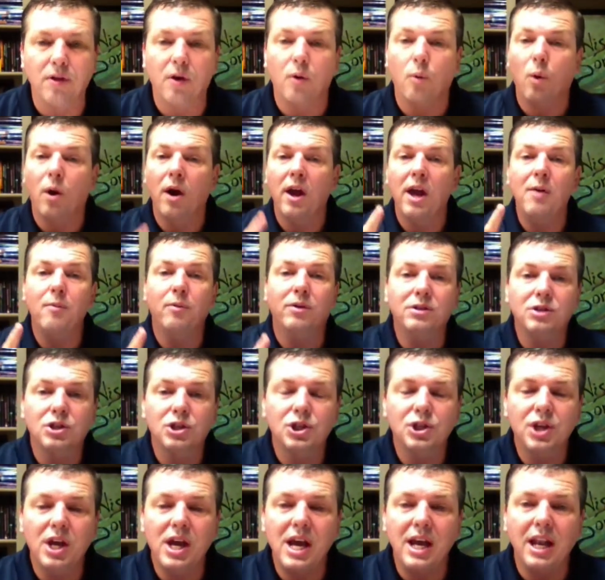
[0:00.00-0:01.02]
that where he would
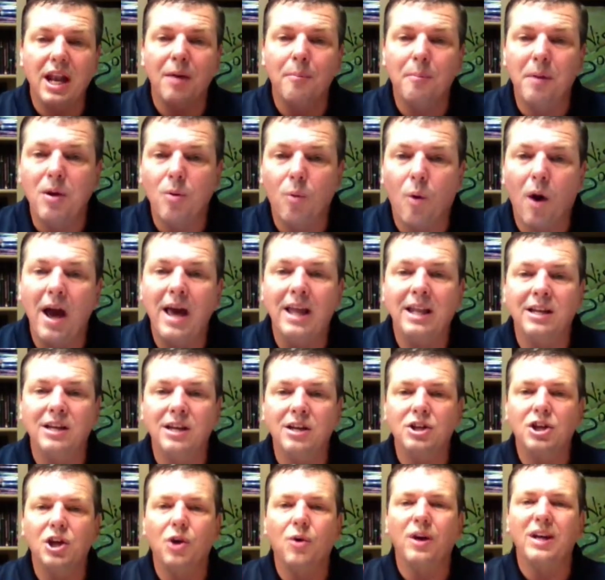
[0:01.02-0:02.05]
seat and be waited
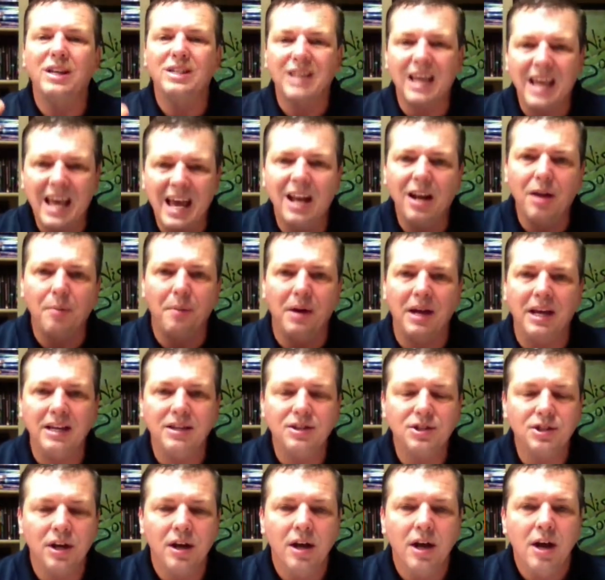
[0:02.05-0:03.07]
until his
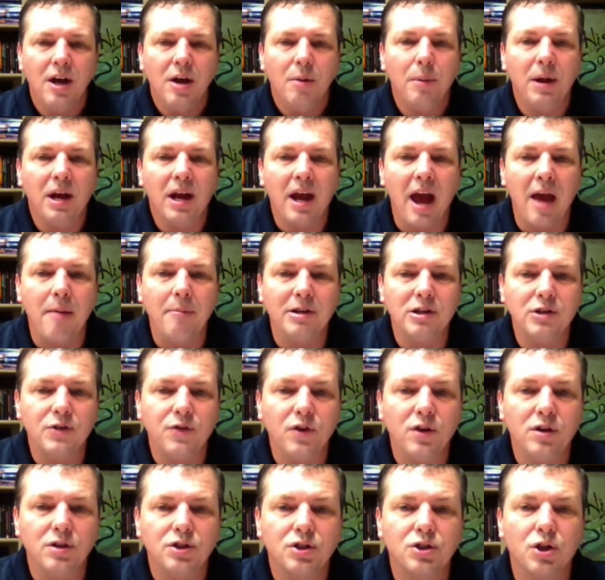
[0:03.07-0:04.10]
enemies became his
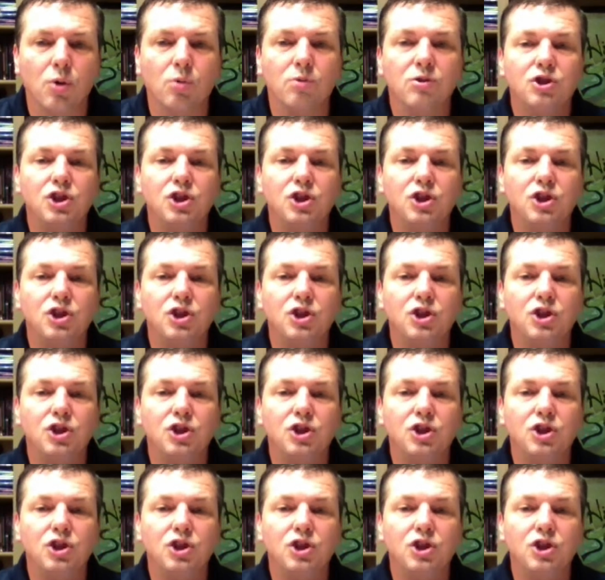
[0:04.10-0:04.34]
footstool.